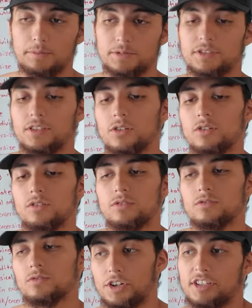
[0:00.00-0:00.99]
I'm
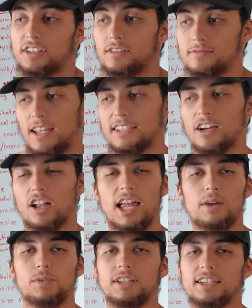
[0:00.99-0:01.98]
still working. That's all
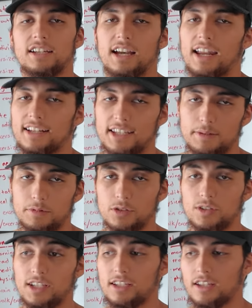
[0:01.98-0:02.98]
I really gotta keep
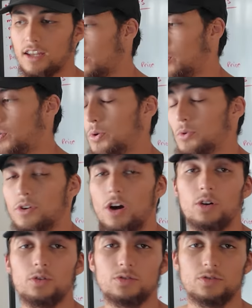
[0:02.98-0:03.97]
doing. Who
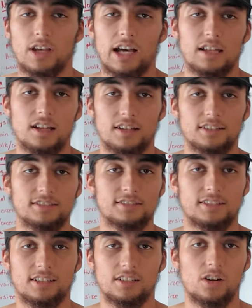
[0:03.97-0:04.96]
knows how long this
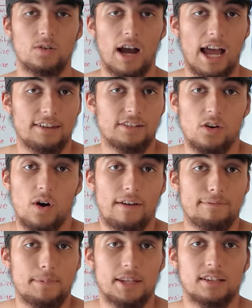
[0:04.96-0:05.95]
is gonna go. I know
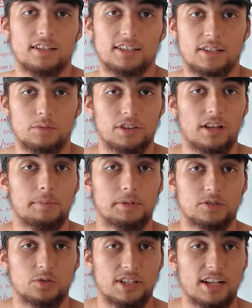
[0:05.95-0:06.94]
I've been lucky with the
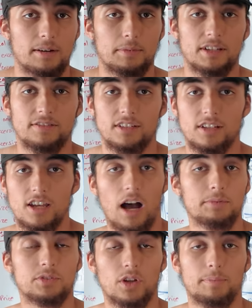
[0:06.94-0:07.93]
opportunity I'm given.
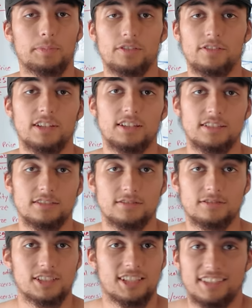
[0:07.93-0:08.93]
I'm still at
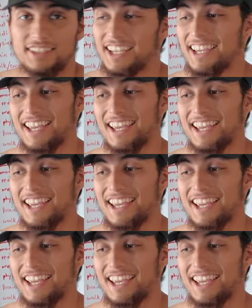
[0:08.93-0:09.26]
pavilions.